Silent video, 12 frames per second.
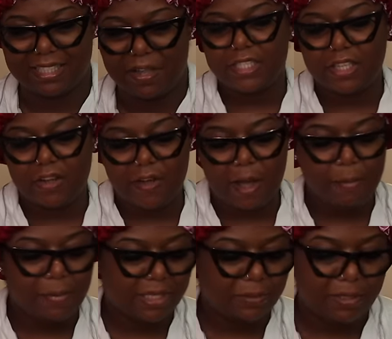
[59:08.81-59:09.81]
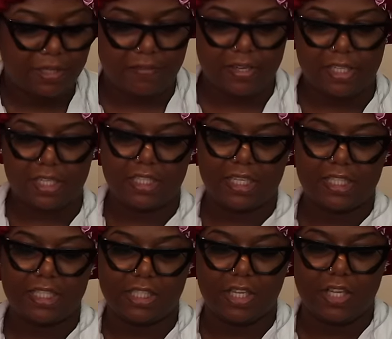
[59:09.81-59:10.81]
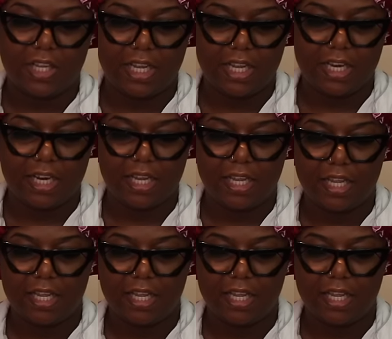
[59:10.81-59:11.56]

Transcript: So, I'm about to put the finishing touches on